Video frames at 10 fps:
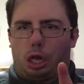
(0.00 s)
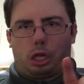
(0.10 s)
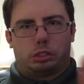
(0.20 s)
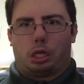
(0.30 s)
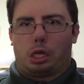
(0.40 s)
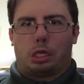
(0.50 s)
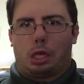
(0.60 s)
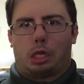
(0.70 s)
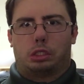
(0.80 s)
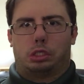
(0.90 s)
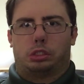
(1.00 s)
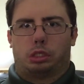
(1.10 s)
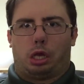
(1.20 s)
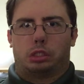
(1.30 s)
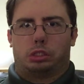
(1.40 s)
I'll say it again, just
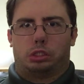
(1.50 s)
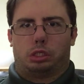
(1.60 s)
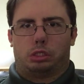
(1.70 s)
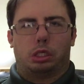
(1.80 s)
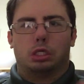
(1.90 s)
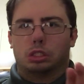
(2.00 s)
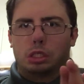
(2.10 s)
for emphasis.